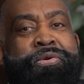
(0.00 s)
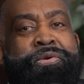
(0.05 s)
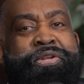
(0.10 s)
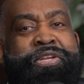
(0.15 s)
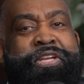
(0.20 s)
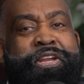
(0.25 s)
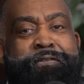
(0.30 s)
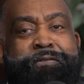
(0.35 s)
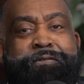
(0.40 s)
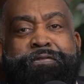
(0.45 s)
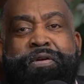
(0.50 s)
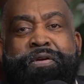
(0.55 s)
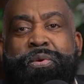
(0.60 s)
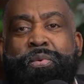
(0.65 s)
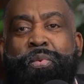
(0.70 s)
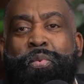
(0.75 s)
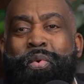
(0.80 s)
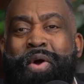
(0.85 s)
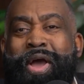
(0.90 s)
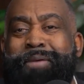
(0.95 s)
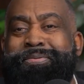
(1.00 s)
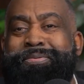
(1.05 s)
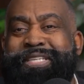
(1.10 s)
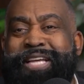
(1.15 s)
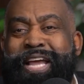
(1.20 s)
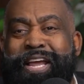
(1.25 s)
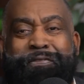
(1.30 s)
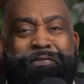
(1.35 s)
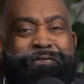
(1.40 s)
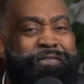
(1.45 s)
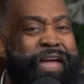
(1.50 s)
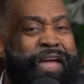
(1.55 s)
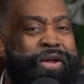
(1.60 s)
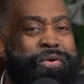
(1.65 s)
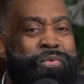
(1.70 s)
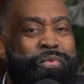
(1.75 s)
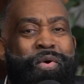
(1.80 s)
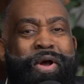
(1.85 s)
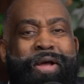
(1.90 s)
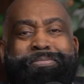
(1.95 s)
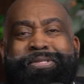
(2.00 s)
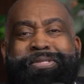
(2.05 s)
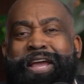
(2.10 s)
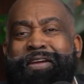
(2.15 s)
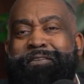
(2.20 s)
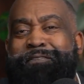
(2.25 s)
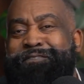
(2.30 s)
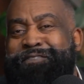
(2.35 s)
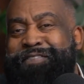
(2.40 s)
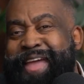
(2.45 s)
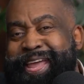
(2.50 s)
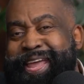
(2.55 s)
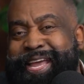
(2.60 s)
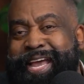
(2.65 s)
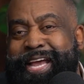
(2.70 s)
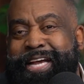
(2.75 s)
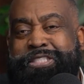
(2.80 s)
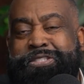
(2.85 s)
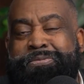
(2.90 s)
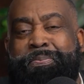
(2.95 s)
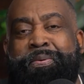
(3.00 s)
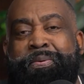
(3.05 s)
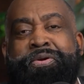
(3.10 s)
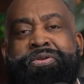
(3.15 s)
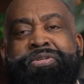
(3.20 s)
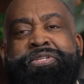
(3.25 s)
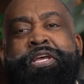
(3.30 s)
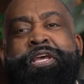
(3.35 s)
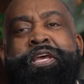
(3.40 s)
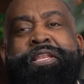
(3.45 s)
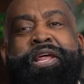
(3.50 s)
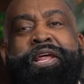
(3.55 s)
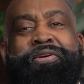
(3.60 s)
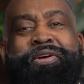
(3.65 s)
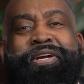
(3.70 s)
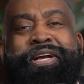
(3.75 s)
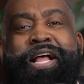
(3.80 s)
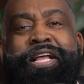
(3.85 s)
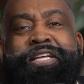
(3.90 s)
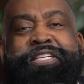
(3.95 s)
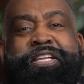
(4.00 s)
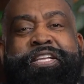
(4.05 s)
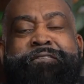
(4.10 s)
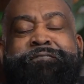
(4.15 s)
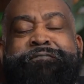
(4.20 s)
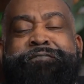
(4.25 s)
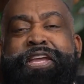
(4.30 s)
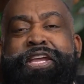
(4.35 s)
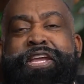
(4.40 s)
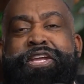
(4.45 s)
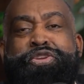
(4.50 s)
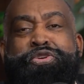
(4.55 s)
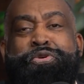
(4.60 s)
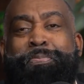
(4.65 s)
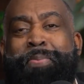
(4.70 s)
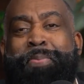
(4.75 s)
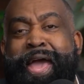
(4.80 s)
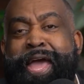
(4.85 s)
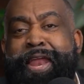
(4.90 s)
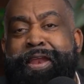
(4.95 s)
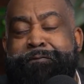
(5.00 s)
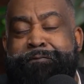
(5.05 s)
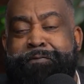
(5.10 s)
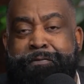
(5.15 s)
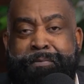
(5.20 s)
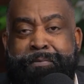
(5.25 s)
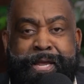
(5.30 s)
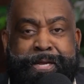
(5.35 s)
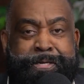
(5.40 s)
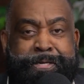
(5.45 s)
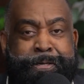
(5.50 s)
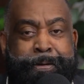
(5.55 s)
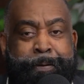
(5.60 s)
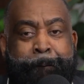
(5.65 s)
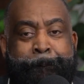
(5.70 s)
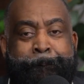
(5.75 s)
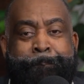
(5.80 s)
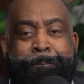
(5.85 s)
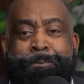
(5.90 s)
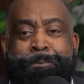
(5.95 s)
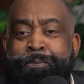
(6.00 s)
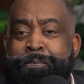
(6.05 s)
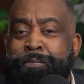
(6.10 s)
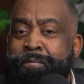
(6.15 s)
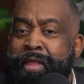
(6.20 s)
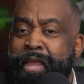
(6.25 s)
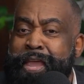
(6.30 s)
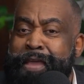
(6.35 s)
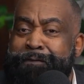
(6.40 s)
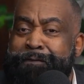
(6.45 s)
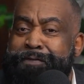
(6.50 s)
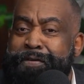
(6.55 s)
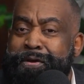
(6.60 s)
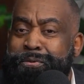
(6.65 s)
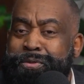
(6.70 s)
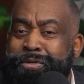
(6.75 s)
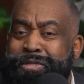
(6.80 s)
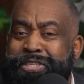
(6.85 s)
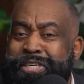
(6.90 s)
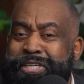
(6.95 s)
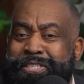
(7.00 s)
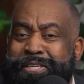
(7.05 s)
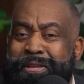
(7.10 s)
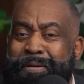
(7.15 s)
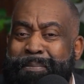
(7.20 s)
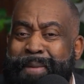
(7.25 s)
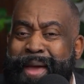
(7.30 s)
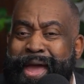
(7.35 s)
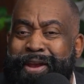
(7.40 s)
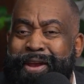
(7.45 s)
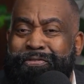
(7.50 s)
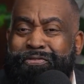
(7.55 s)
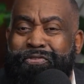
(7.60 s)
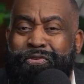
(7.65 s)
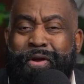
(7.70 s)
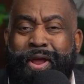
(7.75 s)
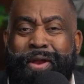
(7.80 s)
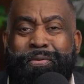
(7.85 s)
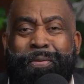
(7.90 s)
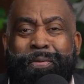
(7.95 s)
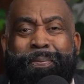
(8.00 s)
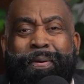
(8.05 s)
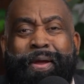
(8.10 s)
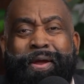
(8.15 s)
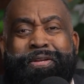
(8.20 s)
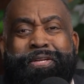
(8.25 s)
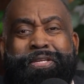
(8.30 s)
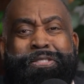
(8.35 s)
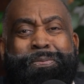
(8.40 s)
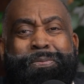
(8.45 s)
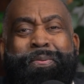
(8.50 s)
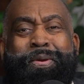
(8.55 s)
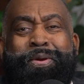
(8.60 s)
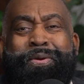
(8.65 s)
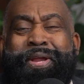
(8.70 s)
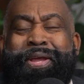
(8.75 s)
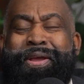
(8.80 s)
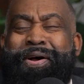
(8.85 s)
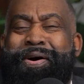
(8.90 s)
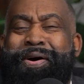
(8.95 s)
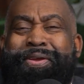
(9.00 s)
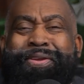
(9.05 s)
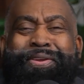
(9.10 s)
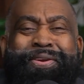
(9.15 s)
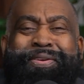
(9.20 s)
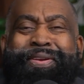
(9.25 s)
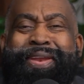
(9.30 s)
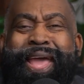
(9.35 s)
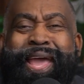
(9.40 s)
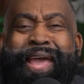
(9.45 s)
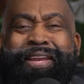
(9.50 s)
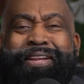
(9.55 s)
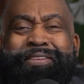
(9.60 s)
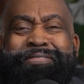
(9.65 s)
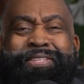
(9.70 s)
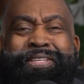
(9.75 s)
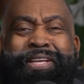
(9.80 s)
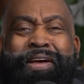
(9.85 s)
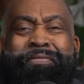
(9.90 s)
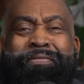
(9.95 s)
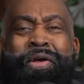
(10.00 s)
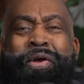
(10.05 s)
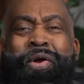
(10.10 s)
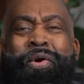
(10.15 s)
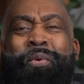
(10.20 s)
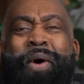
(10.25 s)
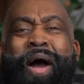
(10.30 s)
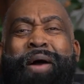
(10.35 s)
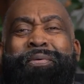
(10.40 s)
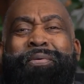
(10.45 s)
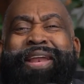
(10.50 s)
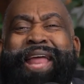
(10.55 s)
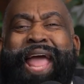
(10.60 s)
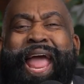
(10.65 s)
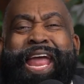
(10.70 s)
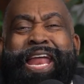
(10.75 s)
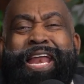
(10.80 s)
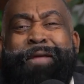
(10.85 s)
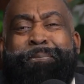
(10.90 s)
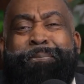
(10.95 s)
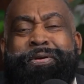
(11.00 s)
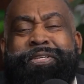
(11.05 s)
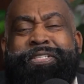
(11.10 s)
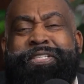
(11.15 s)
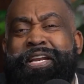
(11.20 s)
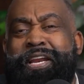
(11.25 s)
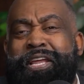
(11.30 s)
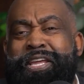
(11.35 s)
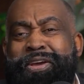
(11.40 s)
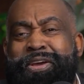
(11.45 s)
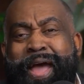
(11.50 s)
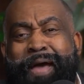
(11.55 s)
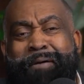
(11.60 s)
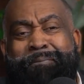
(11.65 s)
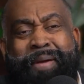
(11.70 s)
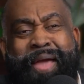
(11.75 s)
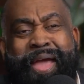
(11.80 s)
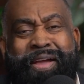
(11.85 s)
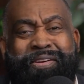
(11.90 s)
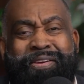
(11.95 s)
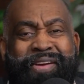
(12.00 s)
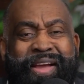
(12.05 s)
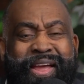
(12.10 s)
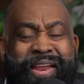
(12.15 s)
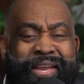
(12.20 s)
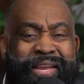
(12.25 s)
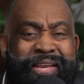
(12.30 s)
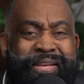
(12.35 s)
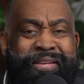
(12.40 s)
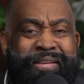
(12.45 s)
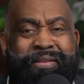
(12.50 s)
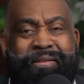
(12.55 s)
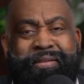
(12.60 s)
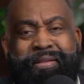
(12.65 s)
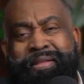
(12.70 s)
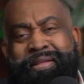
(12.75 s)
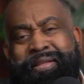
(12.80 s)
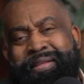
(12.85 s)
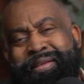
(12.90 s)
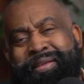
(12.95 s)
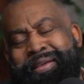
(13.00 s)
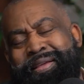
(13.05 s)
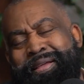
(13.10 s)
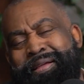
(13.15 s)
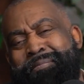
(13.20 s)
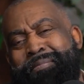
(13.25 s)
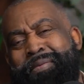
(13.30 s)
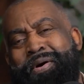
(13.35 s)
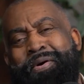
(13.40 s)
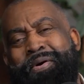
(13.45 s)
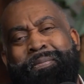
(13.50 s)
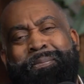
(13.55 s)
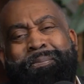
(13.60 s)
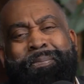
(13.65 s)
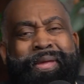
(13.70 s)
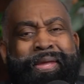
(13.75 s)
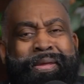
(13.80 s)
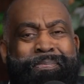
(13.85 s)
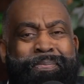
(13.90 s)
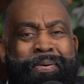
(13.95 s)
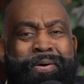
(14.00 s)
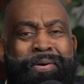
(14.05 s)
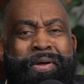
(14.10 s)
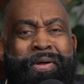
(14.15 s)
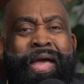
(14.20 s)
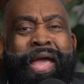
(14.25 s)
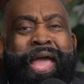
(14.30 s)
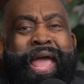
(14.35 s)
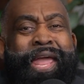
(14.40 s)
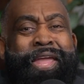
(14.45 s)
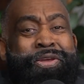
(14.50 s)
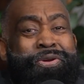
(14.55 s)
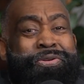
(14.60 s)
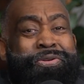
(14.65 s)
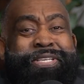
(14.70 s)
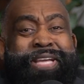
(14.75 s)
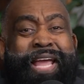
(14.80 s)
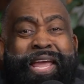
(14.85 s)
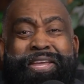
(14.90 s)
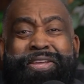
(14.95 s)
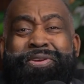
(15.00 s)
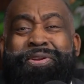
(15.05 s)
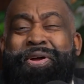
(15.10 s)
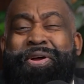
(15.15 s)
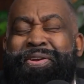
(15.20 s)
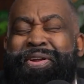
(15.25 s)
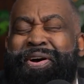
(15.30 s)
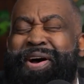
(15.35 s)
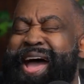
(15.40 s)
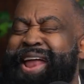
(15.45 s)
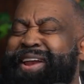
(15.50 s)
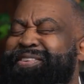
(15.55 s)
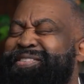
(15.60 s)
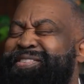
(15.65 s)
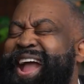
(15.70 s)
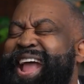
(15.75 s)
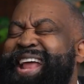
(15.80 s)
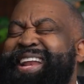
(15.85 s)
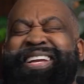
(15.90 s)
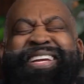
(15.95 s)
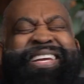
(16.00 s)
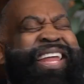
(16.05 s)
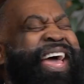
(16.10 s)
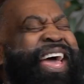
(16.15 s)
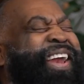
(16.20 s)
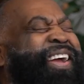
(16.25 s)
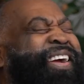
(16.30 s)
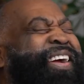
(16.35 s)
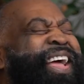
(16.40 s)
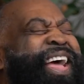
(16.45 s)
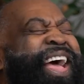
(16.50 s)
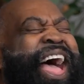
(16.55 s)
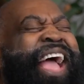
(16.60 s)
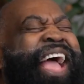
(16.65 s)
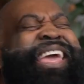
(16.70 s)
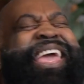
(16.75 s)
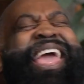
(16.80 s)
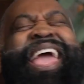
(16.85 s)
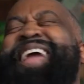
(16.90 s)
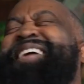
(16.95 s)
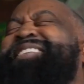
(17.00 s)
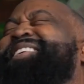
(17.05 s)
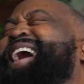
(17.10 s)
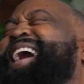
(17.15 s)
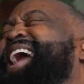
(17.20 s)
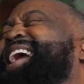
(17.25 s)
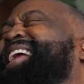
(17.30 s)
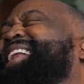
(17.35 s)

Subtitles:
different fake experts that are constantly feeding you bad information. If it was just a matter of credit repair disputing all your negative stuff, why would 80% of you have bad credit? Come on, people. You say you don't know how to write a letter. I can't write